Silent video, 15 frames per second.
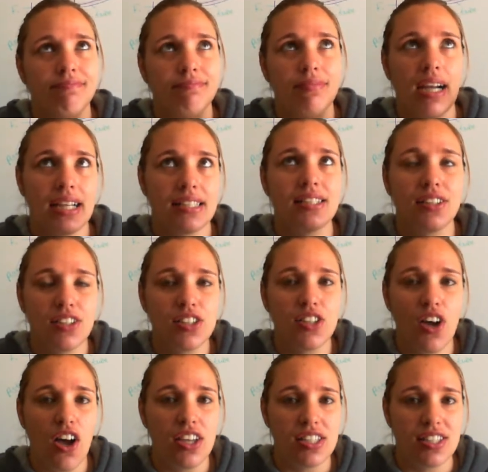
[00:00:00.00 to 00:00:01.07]
practical
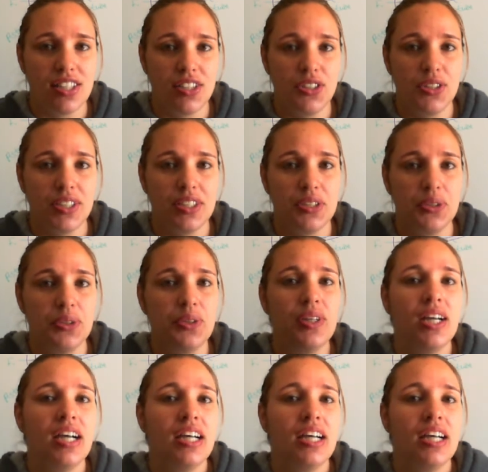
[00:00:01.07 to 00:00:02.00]
task that you can do.